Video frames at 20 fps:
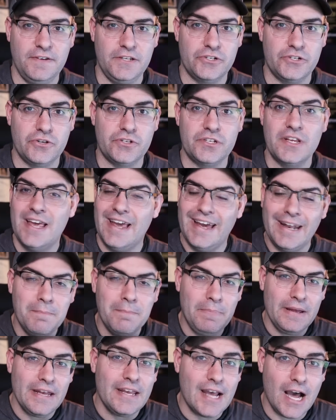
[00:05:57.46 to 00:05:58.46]
features in a
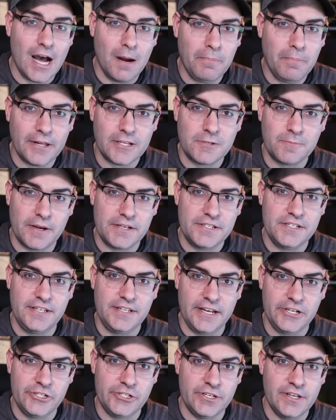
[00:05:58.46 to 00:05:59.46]
big complex
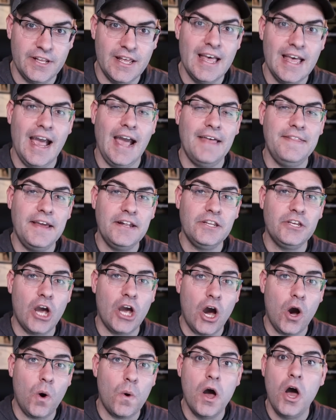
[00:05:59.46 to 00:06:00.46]
presentation, and then
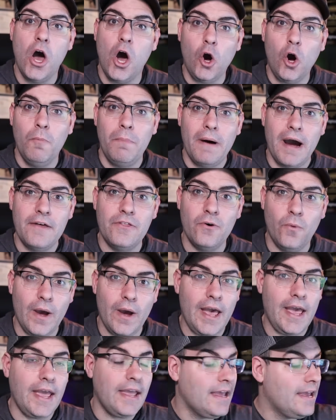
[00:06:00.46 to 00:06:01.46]
go, oh, by the
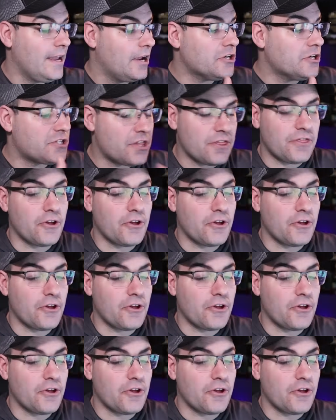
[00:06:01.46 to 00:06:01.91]
way, here's